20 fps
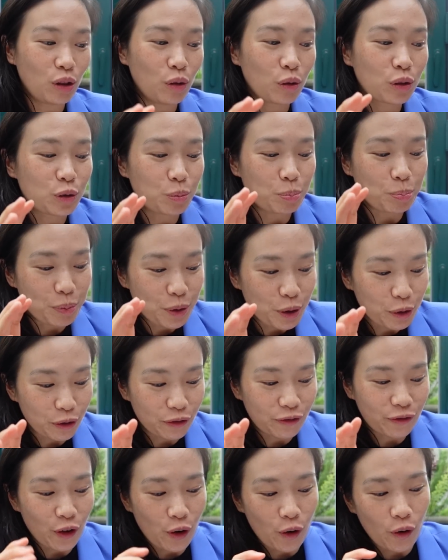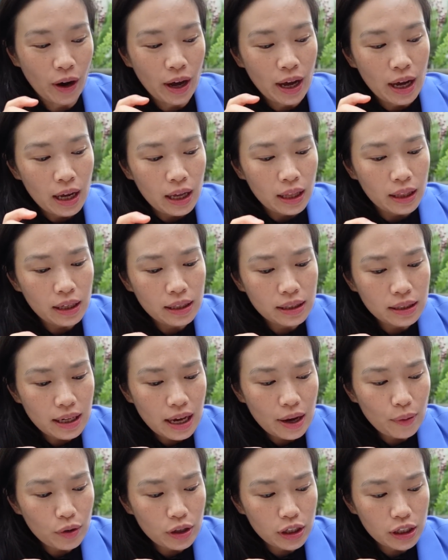looks beautiful. This
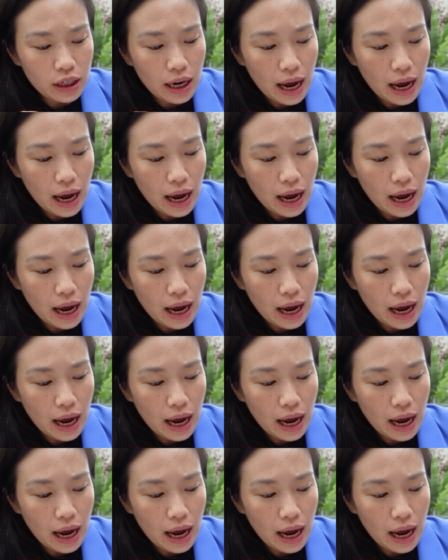sandwich